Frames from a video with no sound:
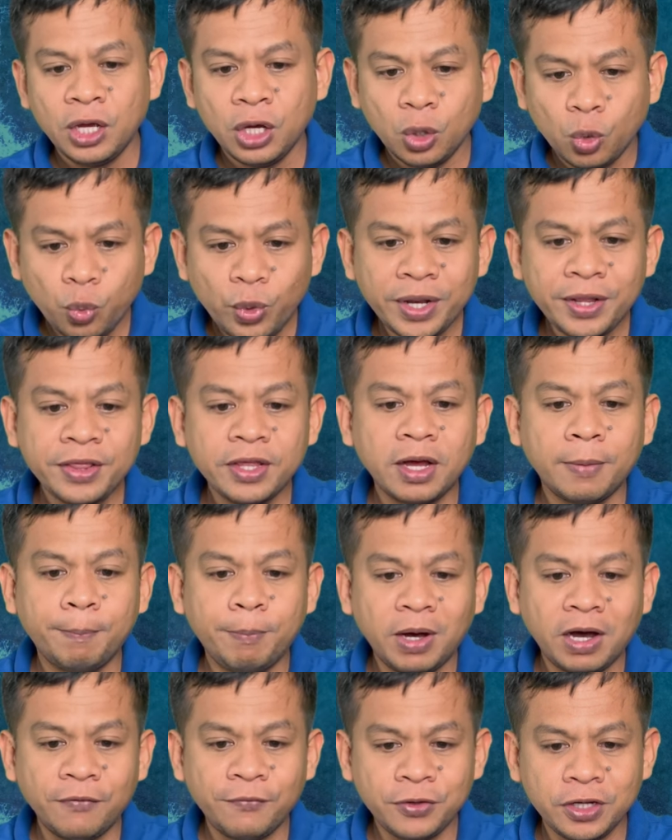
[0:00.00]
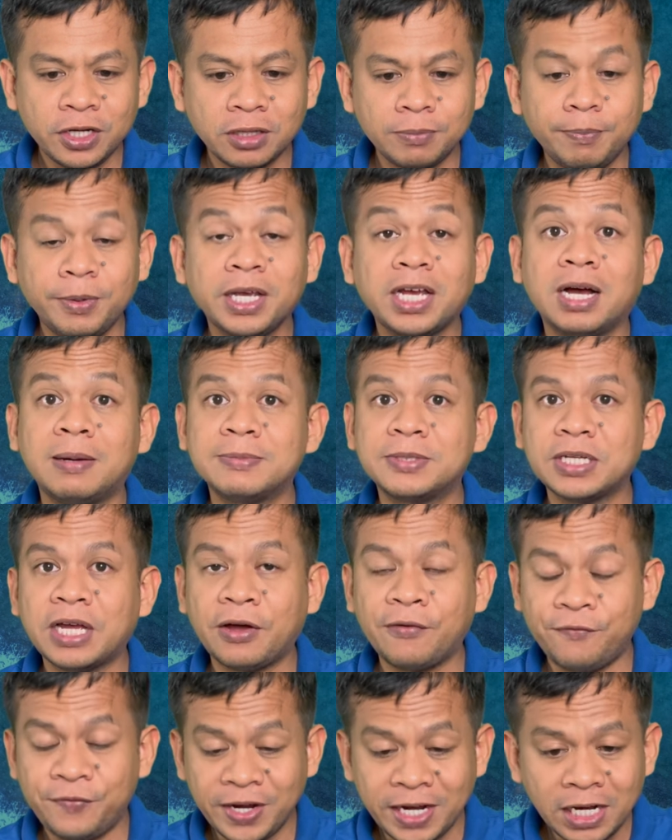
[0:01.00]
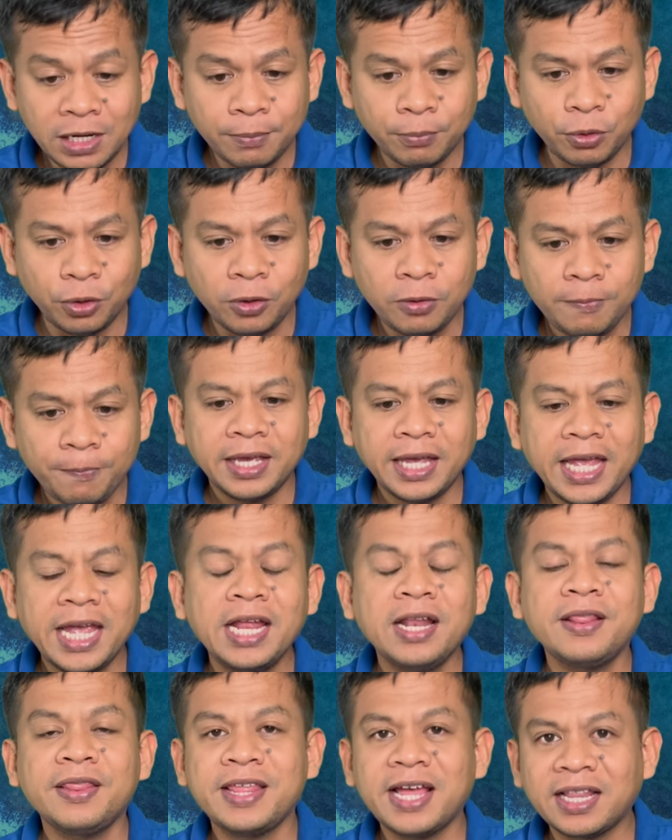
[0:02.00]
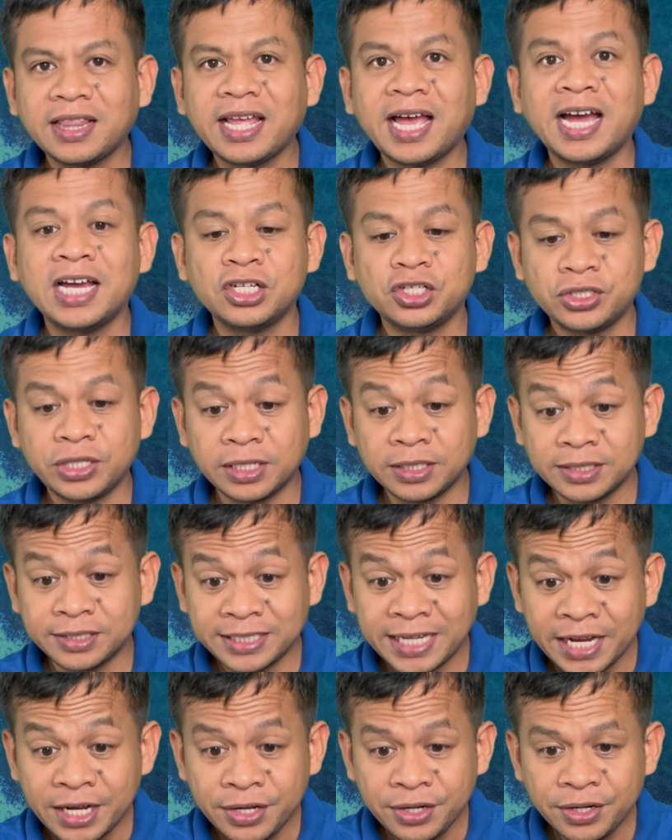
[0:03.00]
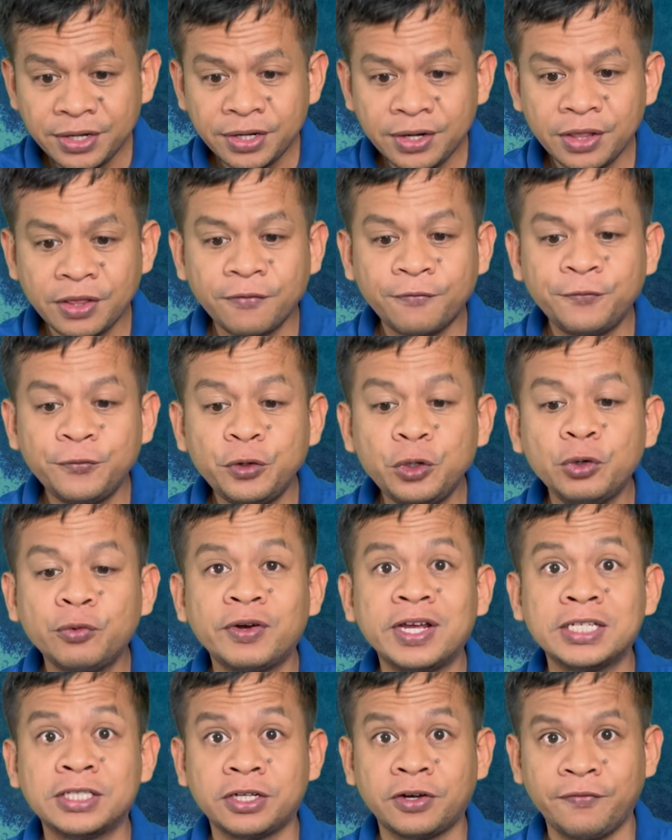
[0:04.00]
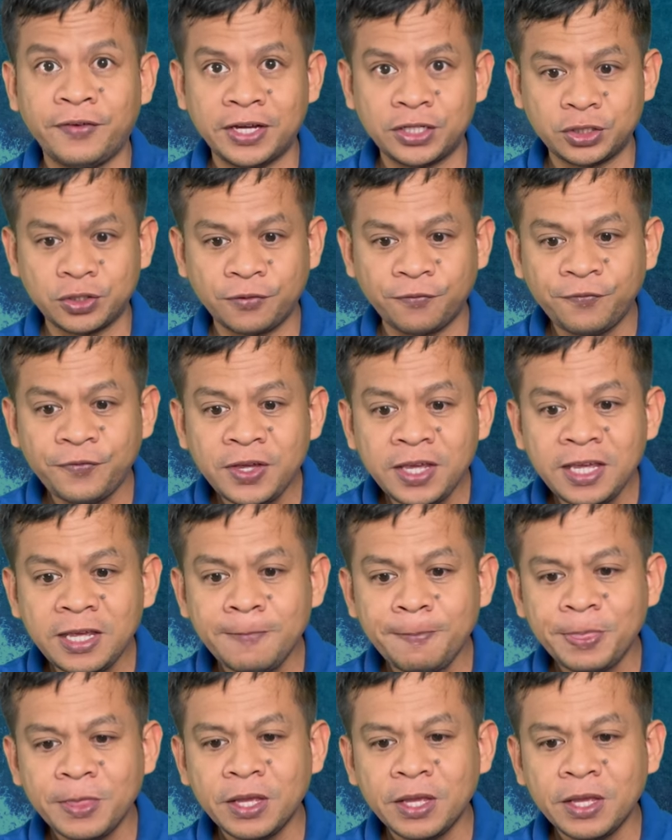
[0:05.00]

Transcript: when the above unit becomes available, and that I shall tender the full reservation fee